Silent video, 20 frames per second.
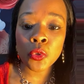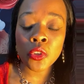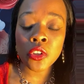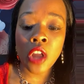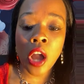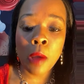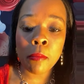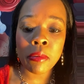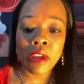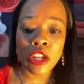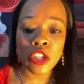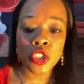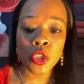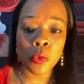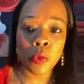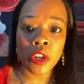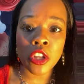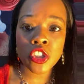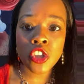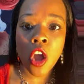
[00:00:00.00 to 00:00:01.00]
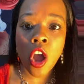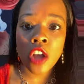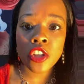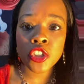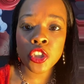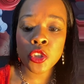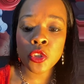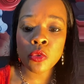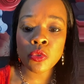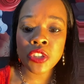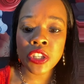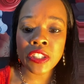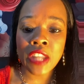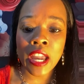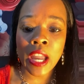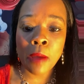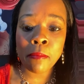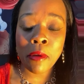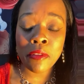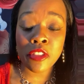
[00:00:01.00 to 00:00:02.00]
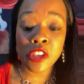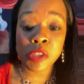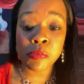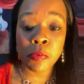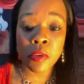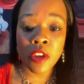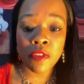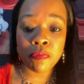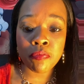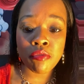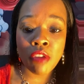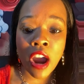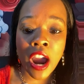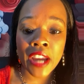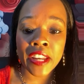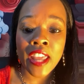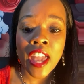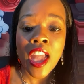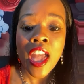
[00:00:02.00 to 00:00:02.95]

long but i do want to talk to you tonight about the spirit of pride